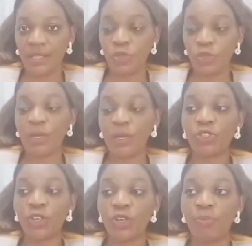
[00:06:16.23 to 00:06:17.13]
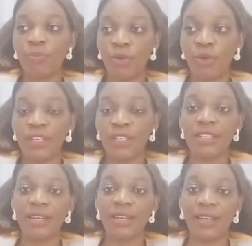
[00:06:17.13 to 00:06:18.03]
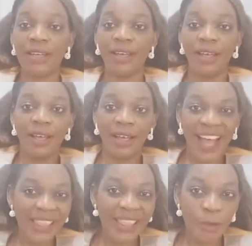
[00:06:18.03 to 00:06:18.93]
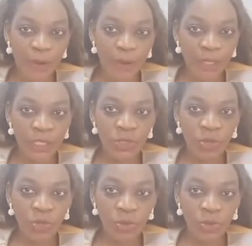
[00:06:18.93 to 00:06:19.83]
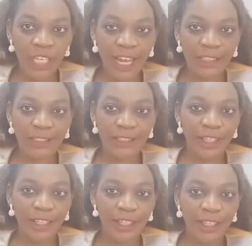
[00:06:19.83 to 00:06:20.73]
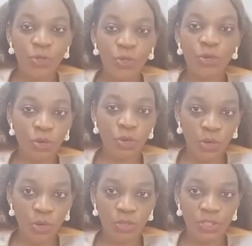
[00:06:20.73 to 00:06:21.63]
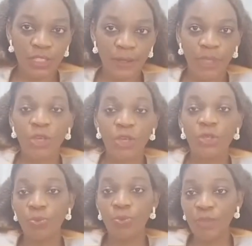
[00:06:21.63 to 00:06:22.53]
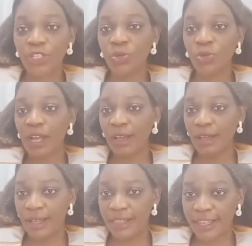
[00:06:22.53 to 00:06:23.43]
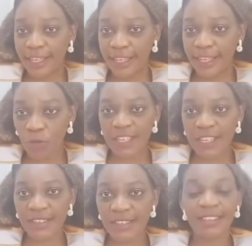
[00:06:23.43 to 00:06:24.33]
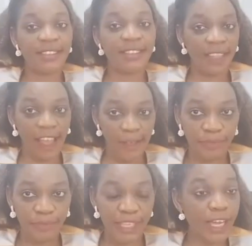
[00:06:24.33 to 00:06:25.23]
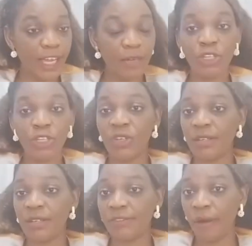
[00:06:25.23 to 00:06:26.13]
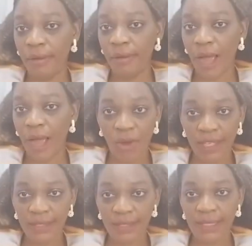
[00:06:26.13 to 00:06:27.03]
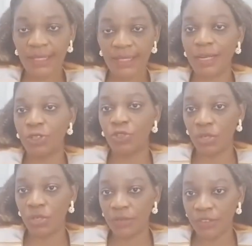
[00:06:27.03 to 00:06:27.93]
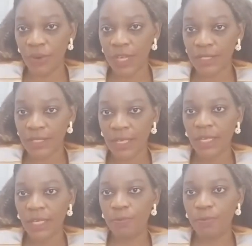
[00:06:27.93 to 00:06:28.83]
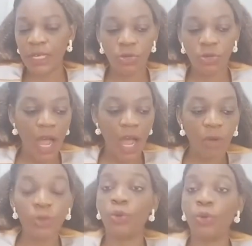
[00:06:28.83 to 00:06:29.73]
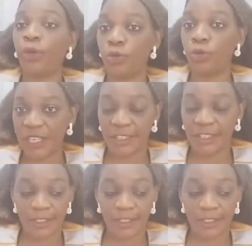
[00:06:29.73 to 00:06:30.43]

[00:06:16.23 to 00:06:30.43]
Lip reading: to make sure your brand is like other brands you're looking at, your role models, you make sure the customer desk is there. It can be 24 hours, it can be 12 hours, depending on how you're going to make it.